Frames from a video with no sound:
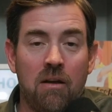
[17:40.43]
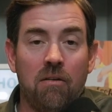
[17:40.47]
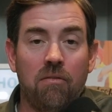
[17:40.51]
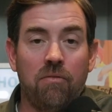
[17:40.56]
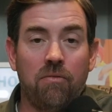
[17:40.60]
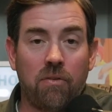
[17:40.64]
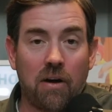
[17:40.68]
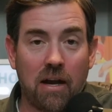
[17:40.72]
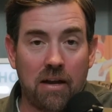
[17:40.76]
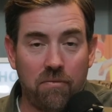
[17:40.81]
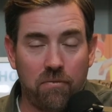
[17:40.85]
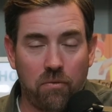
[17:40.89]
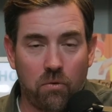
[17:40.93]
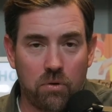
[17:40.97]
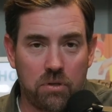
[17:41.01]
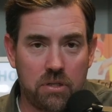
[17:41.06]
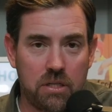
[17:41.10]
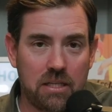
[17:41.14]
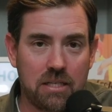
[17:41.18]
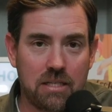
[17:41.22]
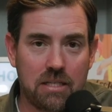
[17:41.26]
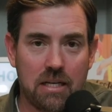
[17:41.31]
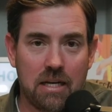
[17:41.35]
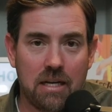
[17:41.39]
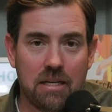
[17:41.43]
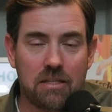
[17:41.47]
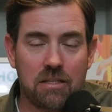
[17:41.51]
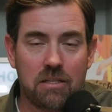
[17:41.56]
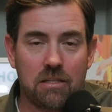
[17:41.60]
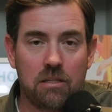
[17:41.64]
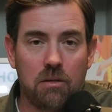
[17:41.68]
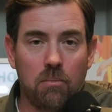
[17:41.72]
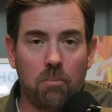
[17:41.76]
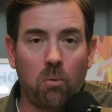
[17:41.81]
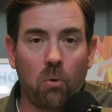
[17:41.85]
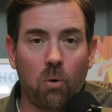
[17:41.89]
Fight for success
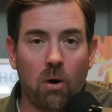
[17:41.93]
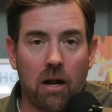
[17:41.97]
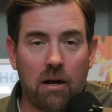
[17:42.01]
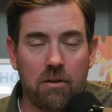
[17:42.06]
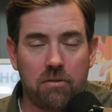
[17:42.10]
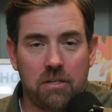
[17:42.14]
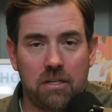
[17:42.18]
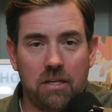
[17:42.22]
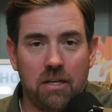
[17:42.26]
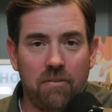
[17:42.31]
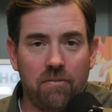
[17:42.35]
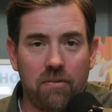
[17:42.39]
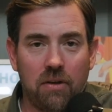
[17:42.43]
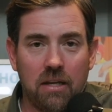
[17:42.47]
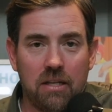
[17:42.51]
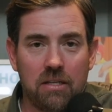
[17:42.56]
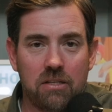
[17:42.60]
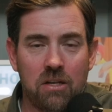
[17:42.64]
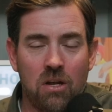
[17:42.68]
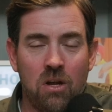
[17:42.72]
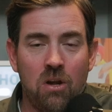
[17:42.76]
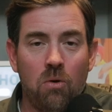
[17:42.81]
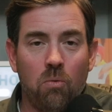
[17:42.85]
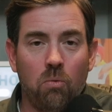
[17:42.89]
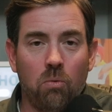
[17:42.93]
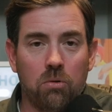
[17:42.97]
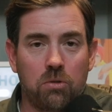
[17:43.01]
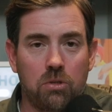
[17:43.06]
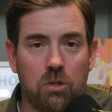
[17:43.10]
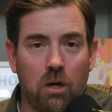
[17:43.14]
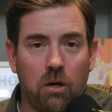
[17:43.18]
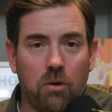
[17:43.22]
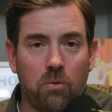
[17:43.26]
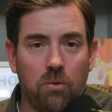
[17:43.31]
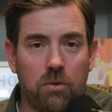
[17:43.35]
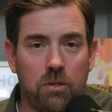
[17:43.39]
to pour out significance. We'll
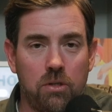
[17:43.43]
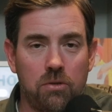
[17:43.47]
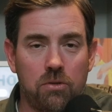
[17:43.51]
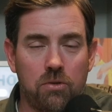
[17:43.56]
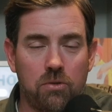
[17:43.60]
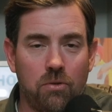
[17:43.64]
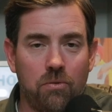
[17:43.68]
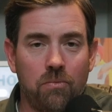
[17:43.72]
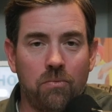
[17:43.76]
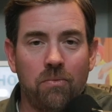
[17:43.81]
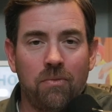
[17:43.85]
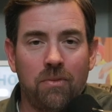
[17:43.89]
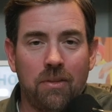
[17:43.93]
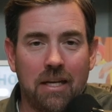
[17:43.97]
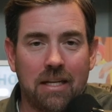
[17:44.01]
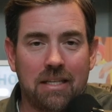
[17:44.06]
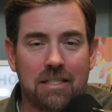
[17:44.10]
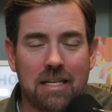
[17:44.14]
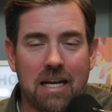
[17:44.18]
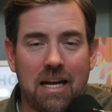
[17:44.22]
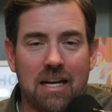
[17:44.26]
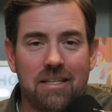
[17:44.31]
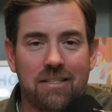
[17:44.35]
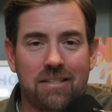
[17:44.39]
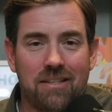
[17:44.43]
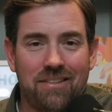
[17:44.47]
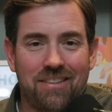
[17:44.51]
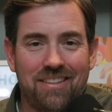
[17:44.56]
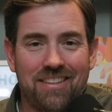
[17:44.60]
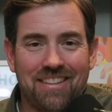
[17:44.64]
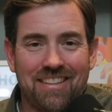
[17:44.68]
talk with you soon. Thanks, guys.